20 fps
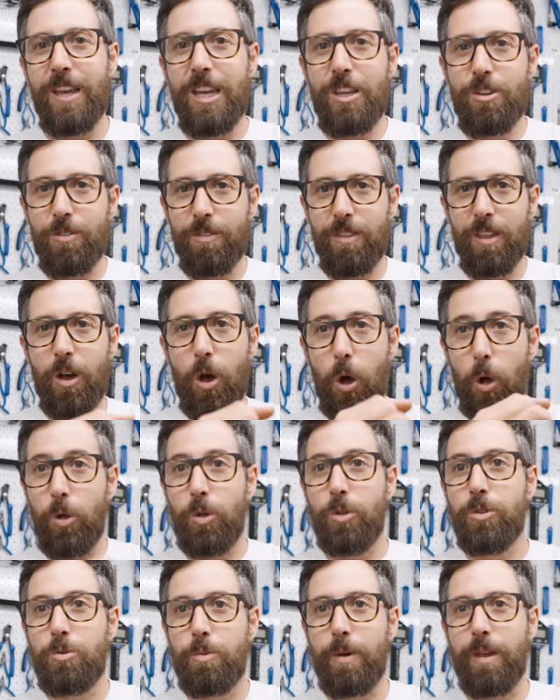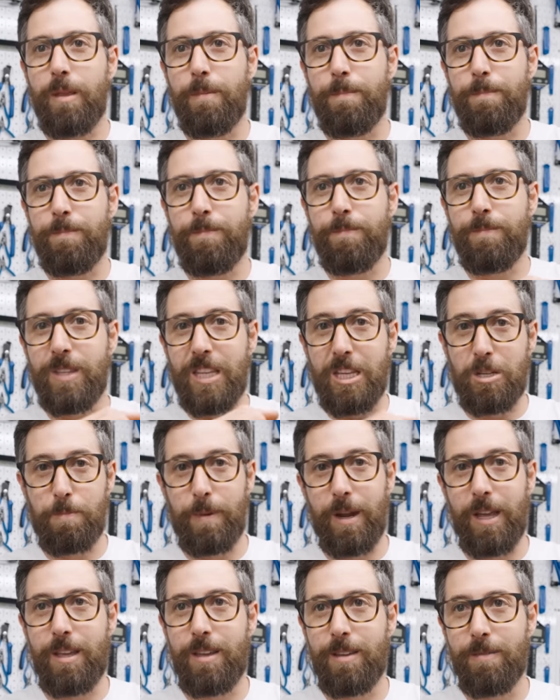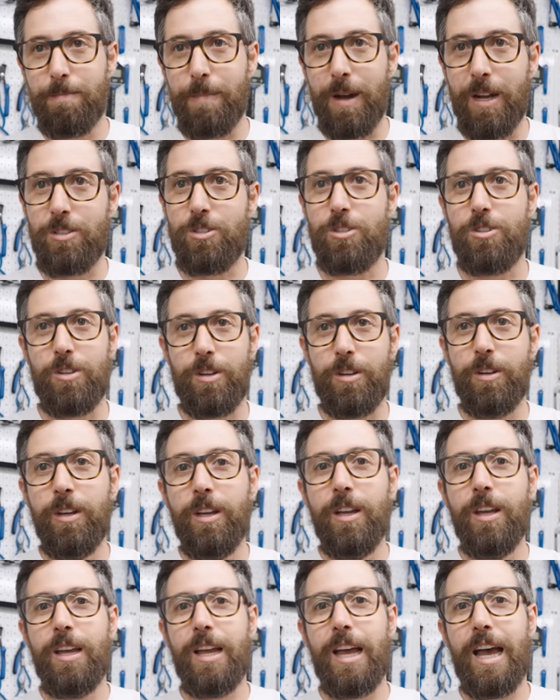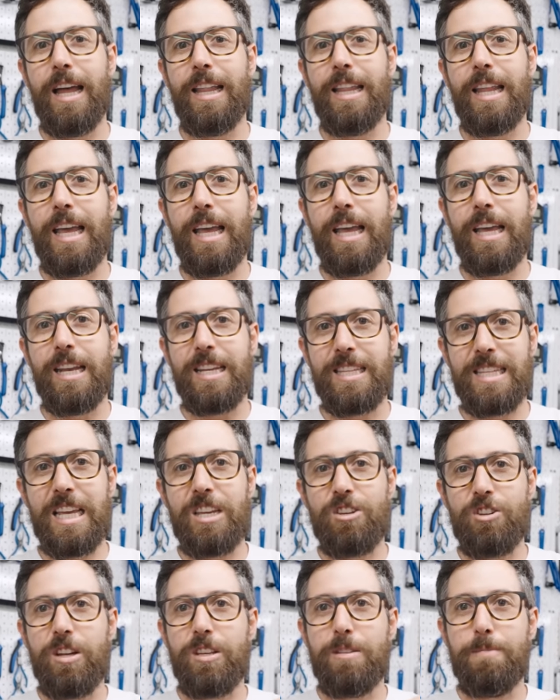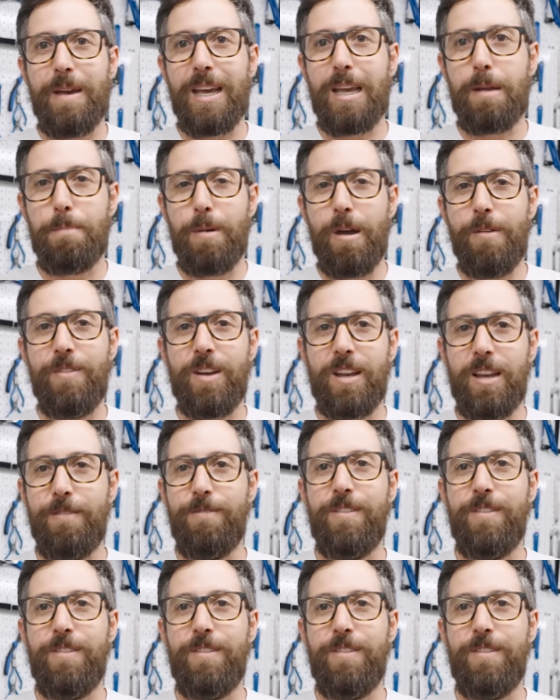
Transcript: each of the holes where the disc brake mounts to, and then essentially to make it perfectly